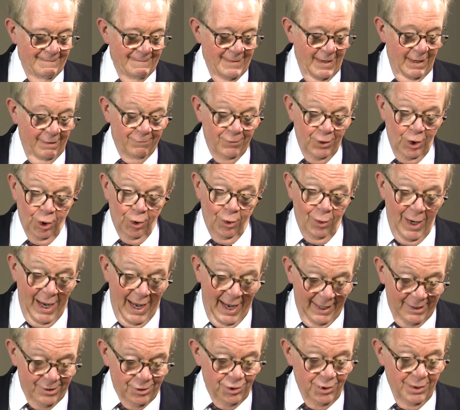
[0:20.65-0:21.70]
of your
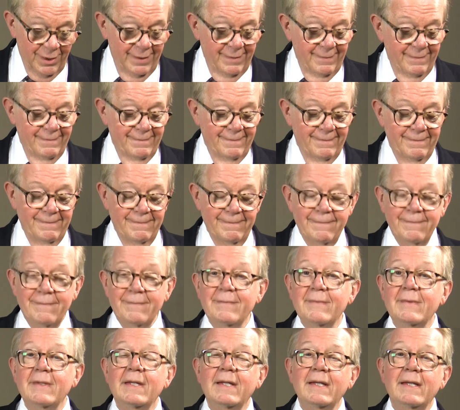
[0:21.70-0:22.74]
action
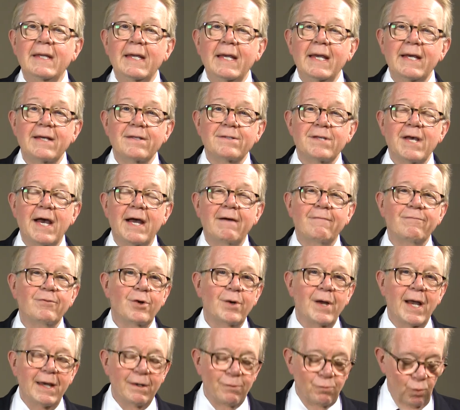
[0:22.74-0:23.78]
is
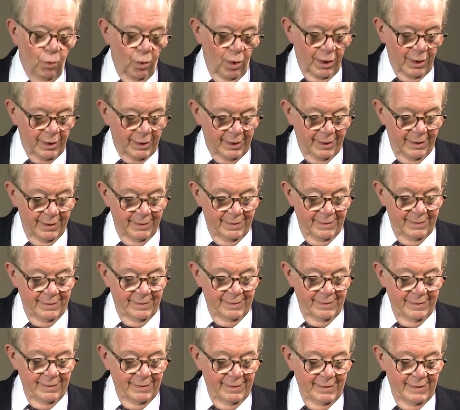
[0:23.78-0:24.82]
ever at work
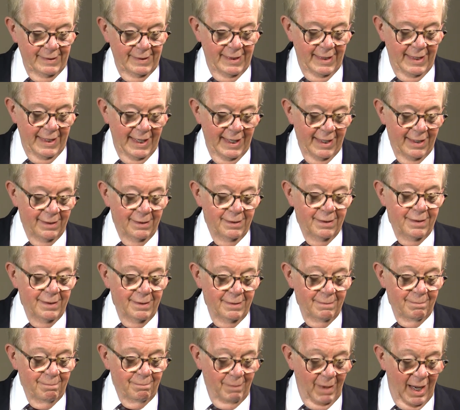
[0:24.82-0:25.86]
in
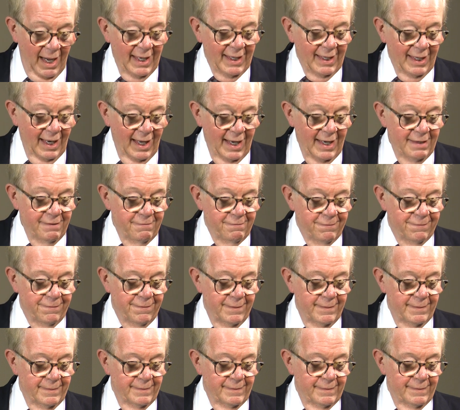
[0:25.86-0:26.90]
my life.
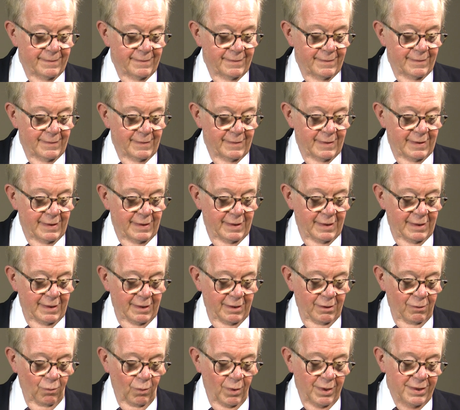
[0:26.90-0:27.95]

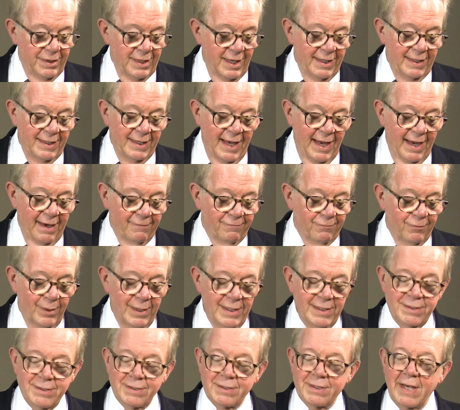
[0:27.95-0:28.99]
Within
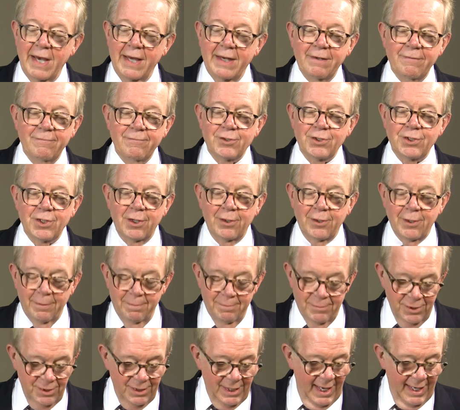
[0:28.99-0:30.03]
every set of
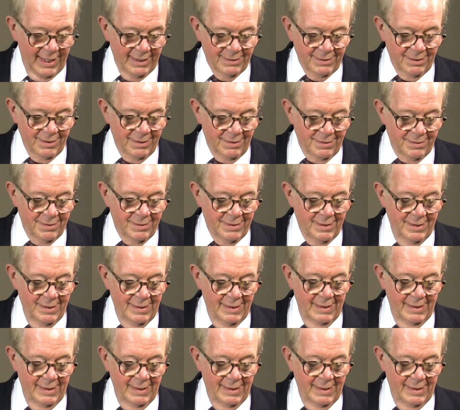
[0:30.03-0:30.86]
circumstances,